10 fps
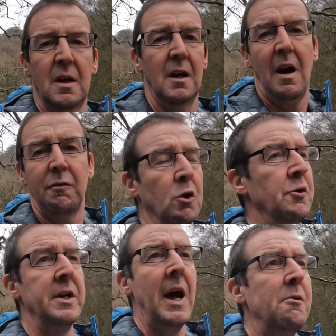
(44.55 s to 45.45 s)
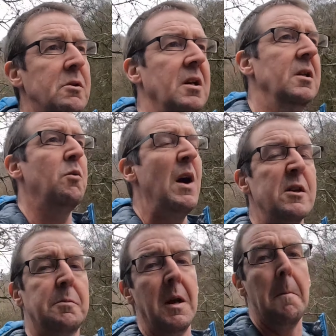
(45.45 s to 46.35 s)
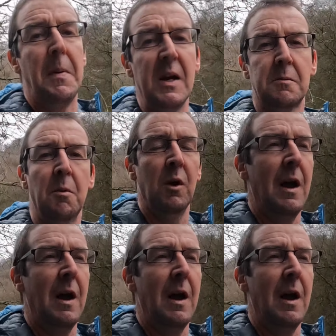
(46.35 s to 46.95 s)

I've done nout. The weather's been abysmal.